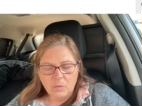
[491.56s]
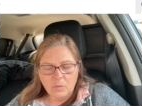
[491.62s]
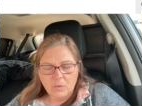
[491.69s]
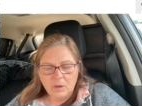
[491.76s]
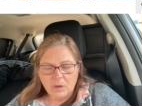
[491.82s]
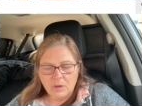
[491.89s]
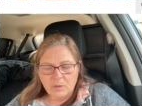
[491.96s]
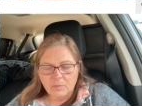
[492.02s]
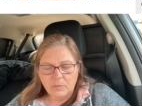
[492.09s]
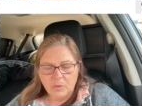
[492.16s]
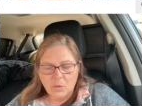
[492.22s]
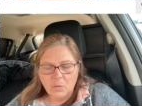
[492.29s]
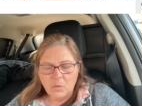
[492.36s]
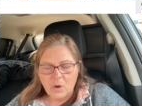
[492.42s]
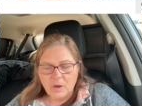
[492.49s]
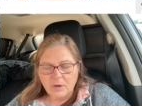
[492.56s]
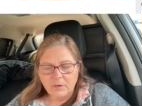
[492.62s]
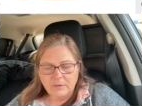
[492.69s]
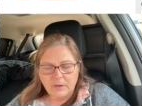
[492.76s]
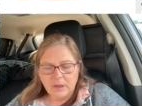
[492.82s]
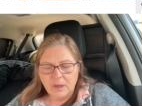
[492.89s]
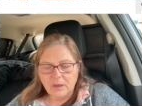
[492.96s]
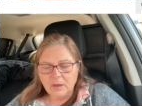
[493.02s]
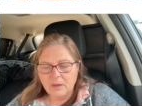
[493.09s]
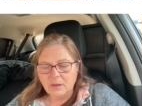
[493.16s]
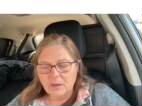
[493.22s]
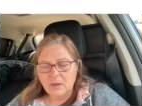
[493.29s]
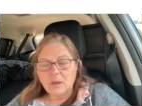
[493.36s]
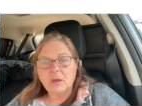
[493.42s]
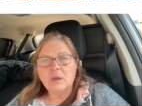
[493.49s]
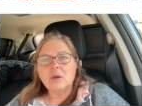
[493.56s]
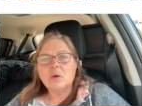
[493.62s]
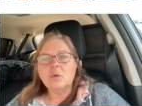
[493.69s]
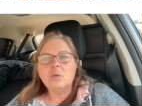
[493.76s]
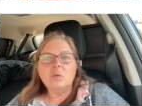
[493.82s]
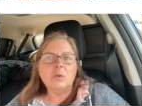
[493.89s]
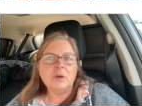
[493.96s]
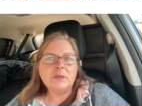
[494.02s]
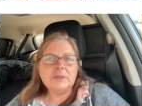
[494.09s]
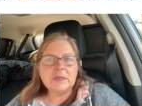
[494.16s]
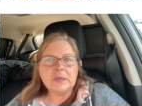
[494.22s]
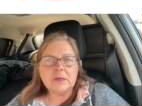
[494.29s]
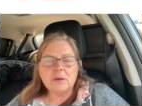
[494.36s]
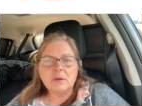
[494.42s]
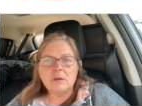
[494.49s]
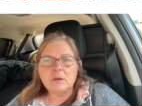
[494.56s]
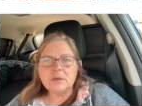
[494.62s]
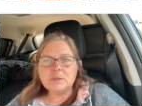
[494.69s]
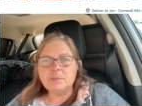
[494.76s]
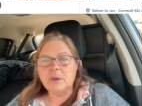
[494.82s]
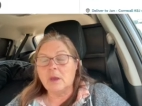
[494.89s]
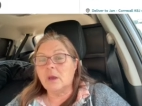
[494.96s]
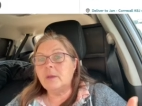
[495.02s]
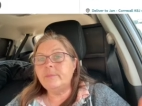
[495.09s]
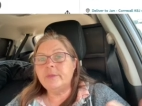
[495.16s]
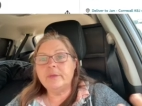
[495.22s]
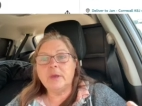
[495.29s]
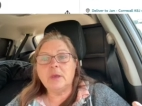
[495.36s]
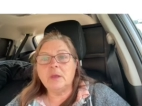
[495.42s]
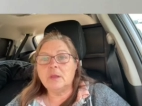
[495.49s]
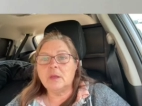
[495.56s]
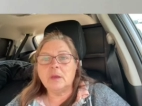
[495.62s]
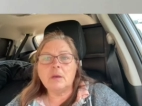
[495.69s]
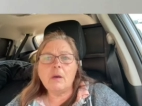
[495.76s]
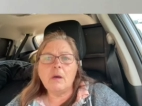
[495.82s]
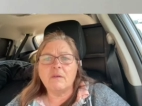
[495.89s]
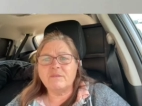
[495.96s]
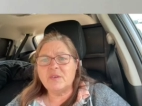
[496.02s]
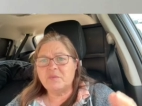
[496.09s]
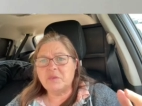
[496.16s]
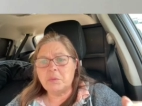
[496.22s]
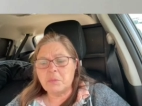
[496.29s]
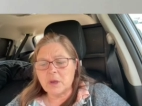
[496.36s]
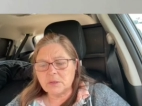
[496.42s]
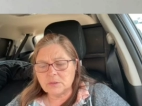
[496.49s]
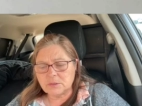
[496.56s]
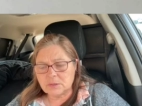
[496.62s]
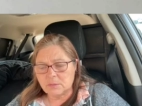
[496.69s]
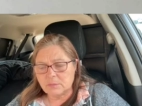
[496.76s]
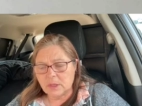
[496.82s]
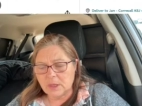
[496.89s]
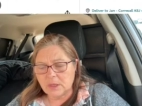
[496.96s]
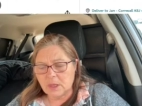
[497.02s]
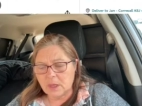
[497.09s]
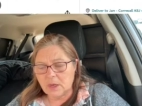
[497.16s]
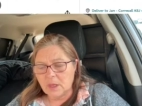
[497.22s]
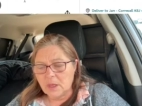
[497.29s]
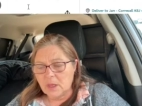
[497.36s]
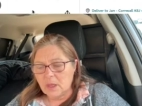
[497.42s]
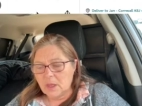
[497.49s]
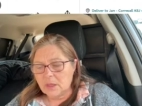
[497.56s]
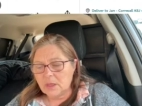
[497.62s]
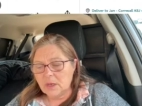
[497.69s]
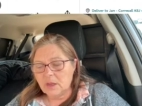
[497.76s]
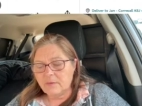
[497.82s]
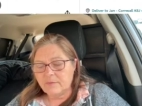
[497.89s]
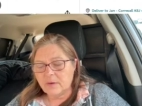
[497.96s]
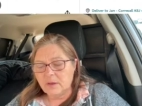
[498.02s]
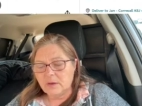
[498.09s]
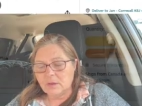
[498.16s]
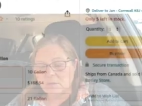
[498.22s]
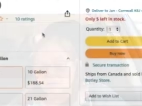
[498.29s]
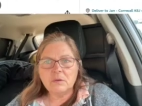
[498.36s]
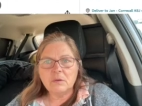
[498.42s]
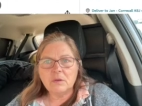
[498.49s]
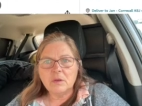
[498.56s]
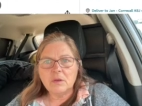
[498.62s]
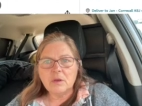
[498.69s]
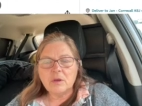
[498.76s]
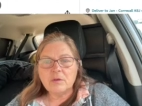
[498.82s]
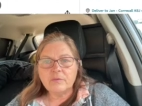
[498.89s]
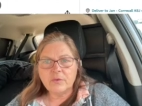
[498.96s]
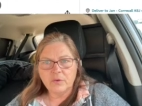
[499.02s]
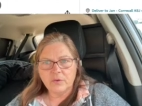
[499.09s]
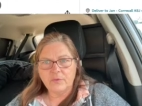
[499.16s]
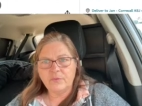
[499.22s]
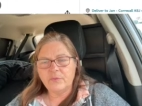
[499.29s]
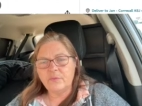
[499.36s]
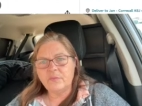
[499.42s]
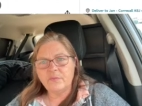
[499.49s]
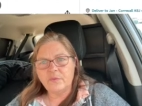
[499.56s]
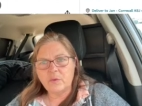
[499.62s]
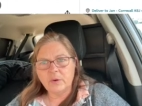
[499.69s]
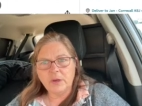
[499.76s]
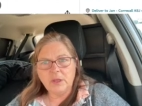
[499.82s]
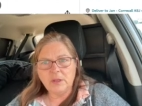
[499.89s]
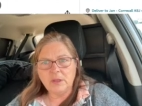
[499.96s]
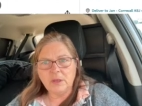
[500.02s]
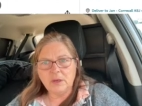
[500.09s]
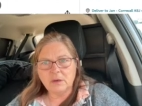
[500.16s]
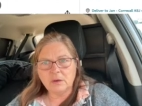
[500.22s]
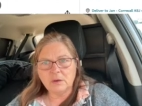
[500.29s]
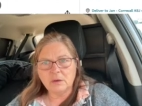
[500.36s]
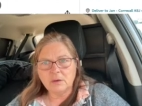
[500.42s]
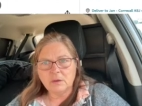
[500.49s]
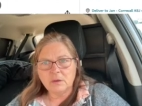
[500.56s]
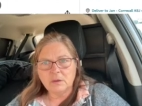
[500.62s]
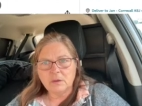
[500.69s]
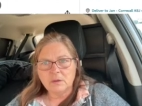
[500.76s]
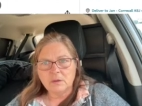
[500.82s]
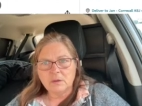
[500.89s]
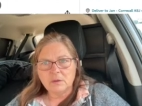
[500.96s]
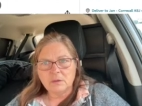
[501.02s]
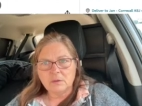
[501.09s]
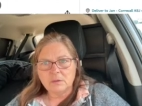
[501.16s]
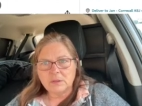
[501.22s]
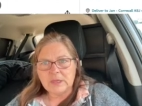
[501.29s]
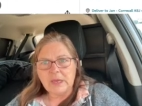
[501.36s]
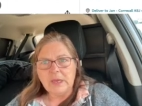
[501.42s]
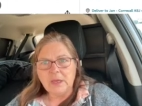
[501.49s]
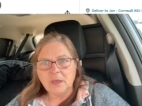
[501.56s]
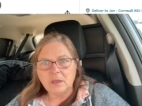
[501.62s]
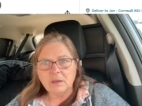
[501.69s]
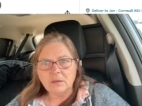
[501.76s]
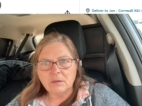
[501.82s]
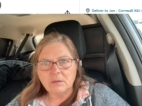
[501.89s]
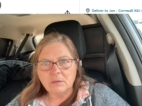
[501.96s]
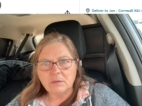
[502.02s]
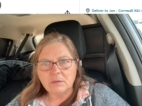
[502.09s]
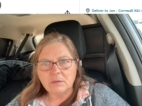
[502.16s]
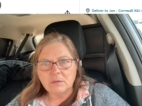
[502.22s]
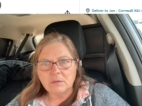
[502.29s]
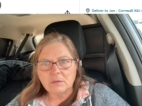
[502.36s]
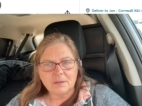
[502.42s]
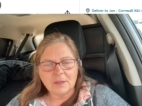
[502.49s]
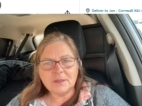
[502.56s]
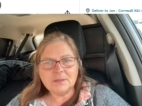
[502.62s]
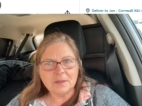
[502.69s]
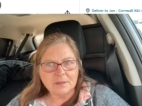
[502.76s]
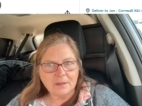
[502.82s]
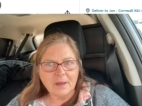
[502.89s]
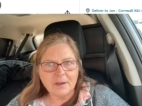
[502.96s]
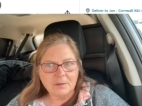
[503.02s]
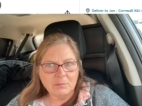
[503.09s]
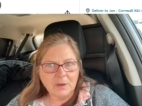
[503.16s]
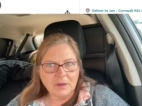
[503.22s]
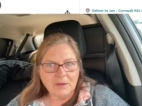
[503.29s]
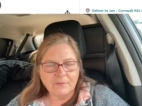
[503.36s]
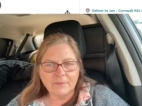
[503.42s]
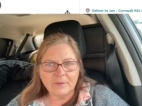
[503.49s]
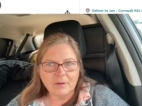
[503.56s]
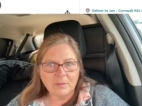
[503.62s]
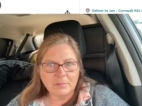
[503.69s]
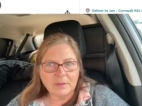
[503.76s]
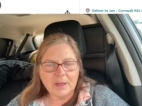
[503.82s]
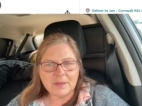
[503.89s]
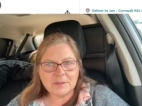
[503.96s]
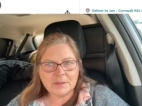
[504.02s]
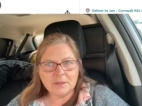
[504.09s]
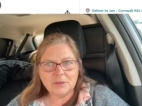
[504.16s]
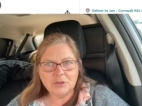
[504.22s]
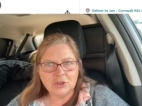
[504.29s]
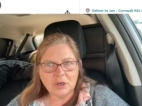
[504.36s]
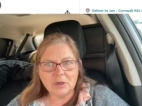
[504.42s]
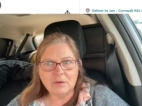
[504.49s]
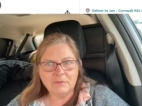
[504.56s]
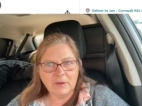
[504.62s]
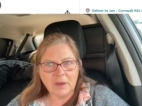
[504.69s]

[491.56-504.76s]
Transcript: um, water tank, what is that going to cost me? I'm thinking like, oh, 50 bucks or something like that. And I find out that for a 40 liter tank. That's a lot of money for a plastic jug of